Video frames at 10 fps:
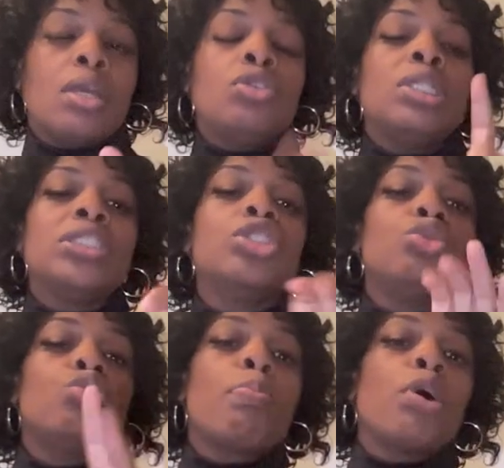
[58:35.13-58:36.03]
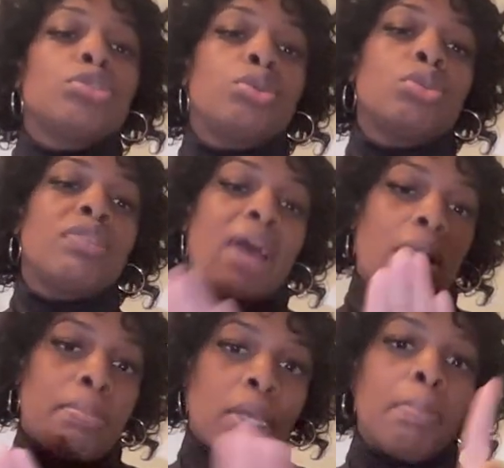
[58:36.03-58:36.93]
You need to do personal
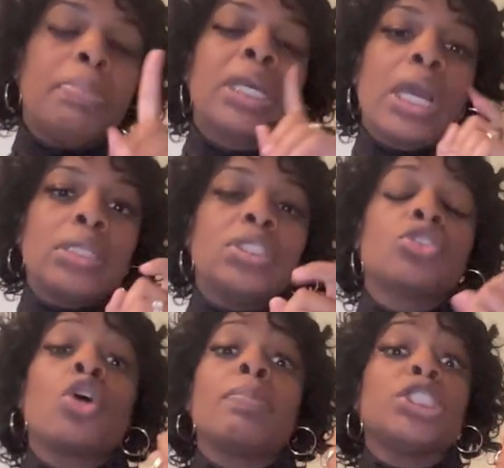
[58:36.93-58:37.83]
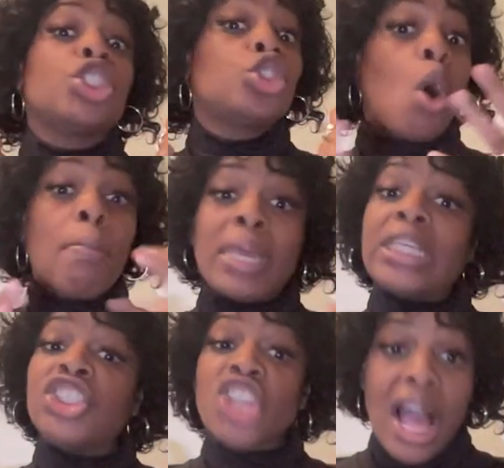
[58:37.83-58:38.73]
development because there's going to be so
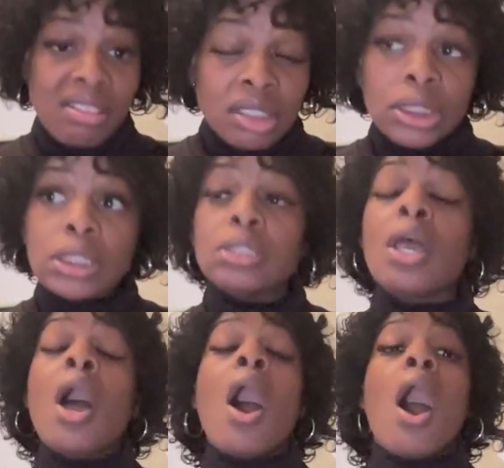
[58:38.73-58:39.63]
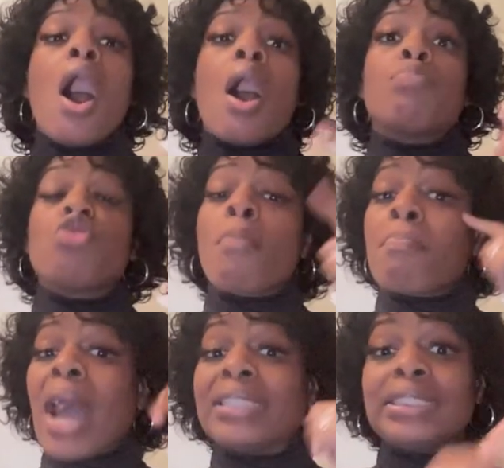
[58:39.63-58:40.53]
many challenges. Your
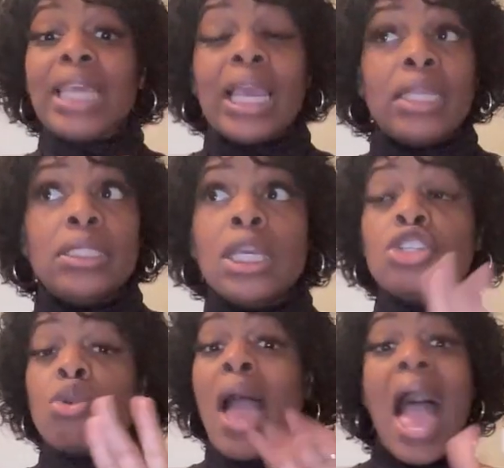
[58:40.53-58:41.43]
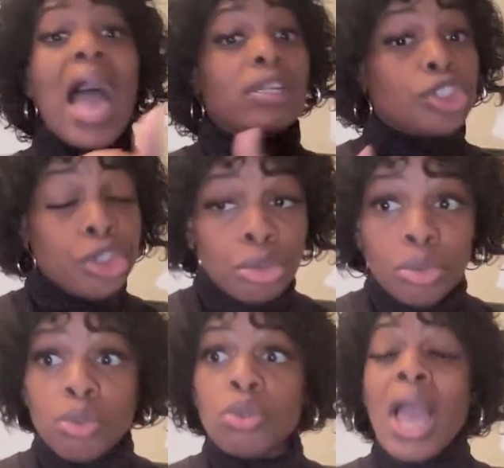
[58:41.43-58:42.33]
mindset, your
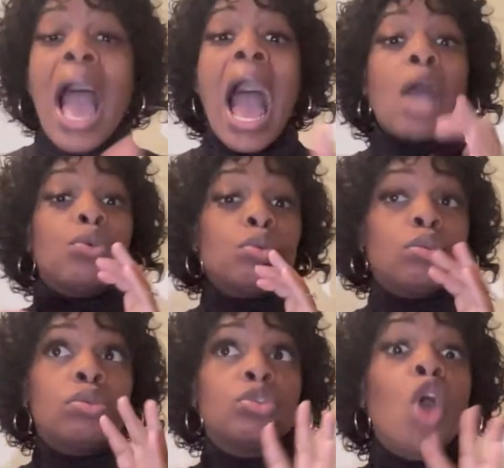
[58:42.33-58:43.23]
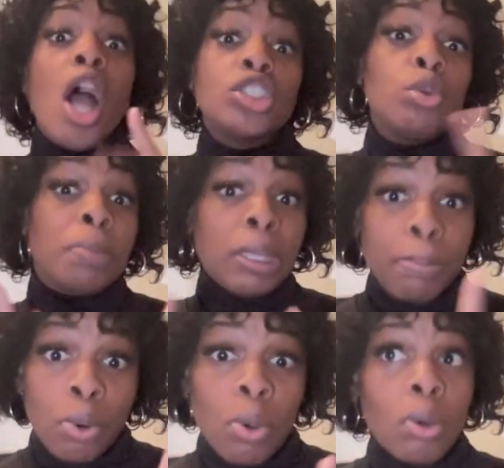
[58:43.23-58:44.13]
attitude, how you talk to
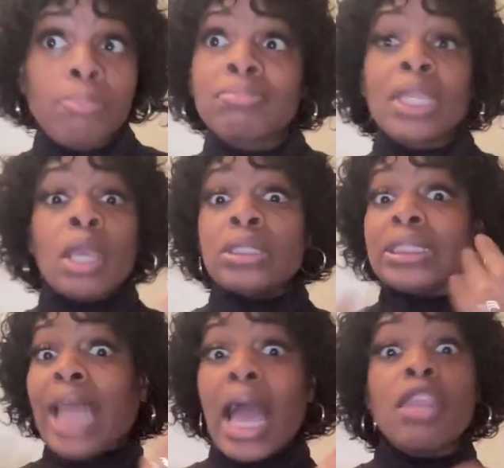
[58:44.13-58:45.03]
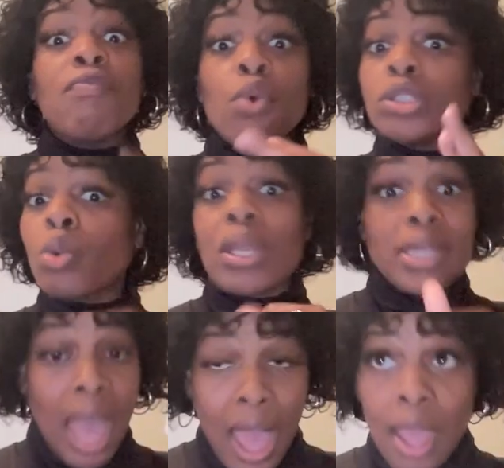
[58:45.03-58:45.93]
people, signing voice or
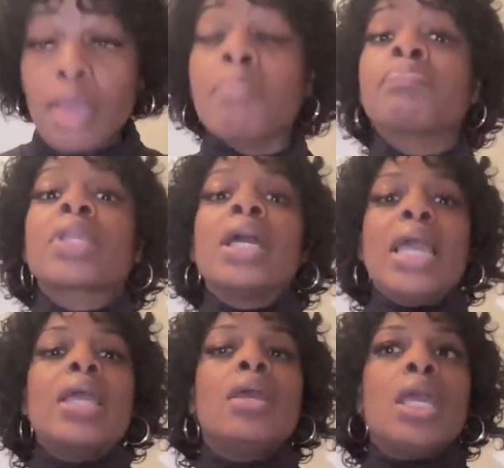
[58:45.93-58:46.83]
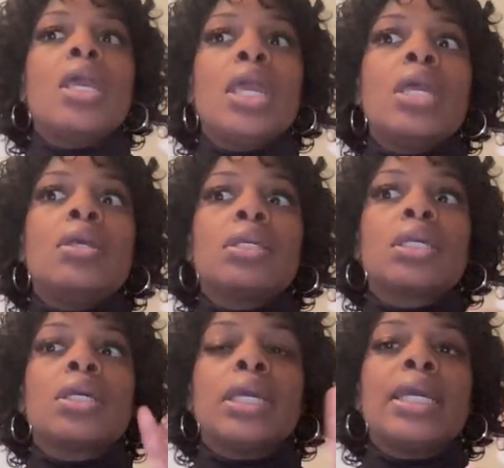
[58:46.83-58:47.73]
not, it it it
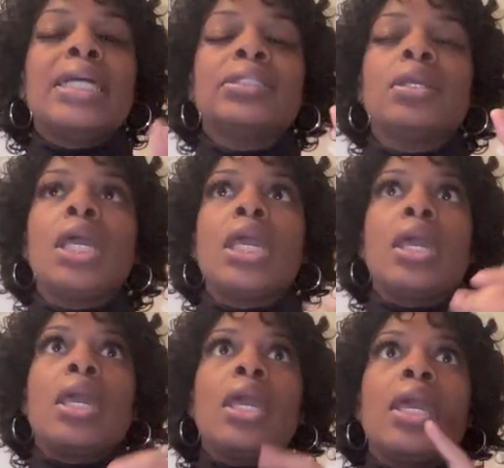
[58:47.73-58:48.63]
it it,